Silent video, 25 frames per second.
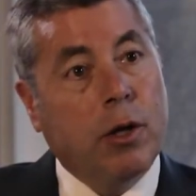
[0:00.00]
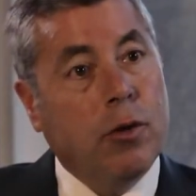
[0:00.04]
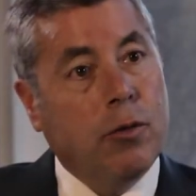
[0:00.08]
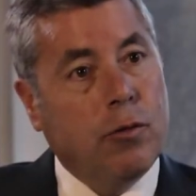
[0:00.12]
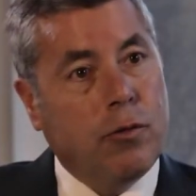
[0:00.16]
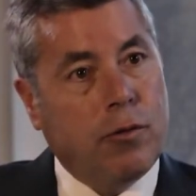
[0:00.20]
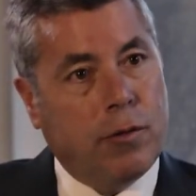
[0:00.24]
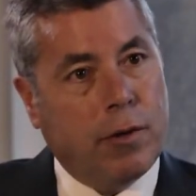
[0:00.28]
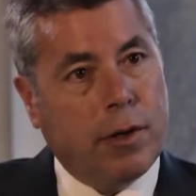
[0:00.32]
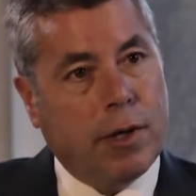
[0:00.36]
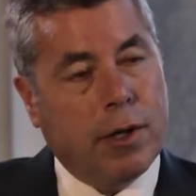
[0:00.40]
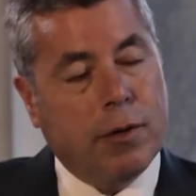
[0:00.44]

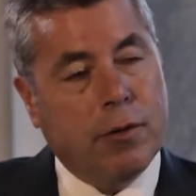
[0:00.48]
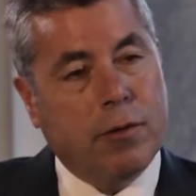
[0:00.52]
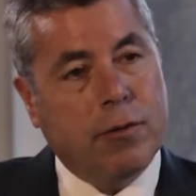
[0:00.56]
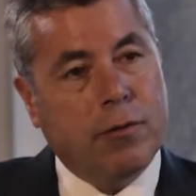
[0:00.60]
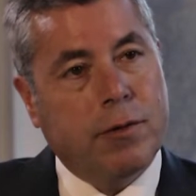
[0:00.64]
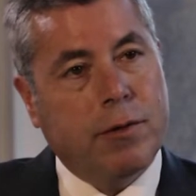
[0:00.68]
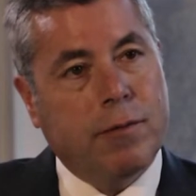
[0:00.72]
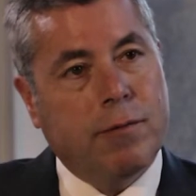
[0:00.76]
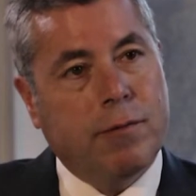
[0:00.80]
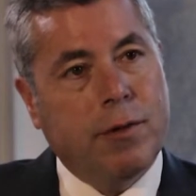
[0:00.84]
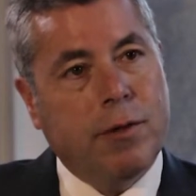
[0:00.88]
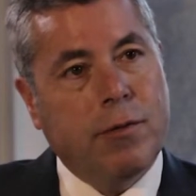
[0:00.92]

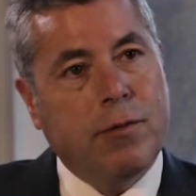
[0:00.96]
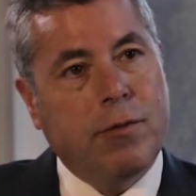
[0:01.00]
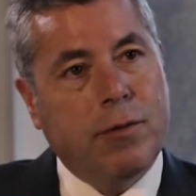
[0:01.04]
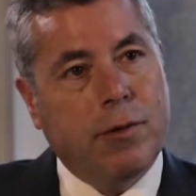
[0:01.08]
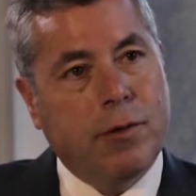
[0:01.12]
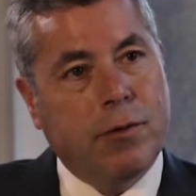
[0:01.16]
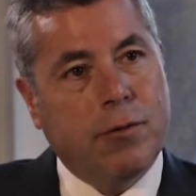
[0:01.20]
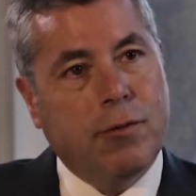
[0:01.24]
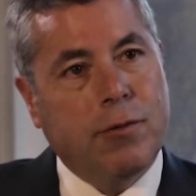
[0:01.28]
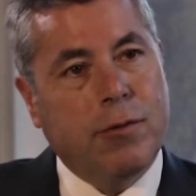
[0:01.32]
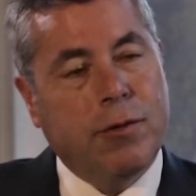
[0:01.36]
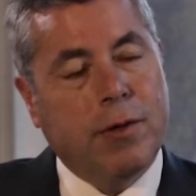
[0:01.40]
co-chairs of
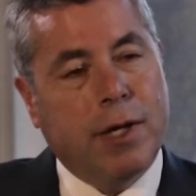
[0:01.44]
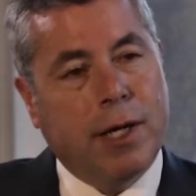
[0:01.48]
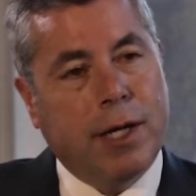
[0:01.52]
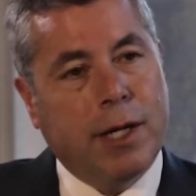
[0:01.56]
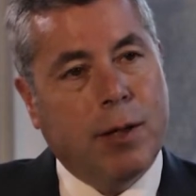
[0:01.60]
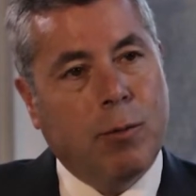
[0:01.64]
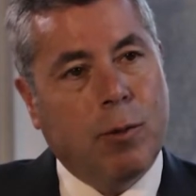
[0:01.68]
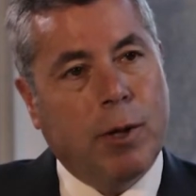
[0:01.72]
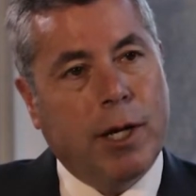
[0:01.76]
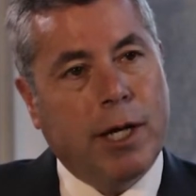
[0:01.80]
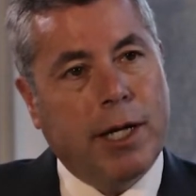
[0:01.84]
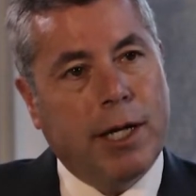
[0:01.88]
this year's
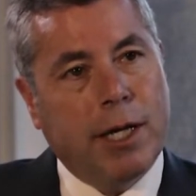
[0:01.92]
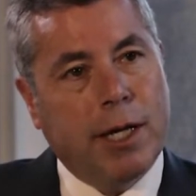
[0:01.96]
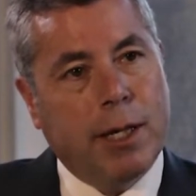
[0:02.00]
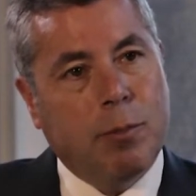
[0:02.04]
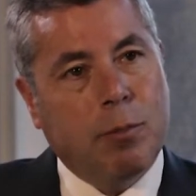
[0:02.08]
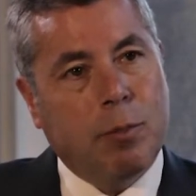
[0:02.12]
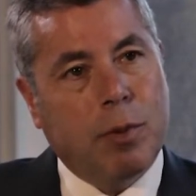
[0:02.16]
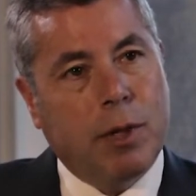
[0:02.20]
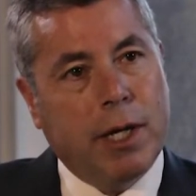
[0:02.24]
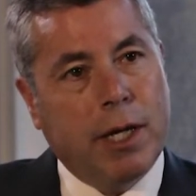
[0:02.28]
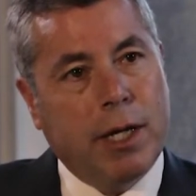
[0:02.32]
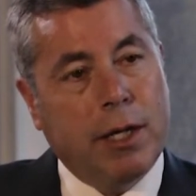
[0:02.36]
United Way
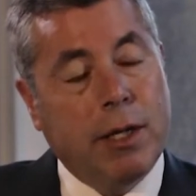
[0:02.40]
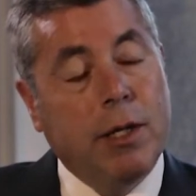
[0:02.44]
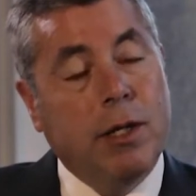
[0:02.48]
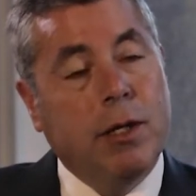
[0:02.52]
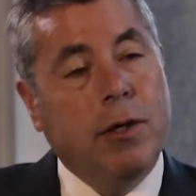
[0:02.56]
campaign.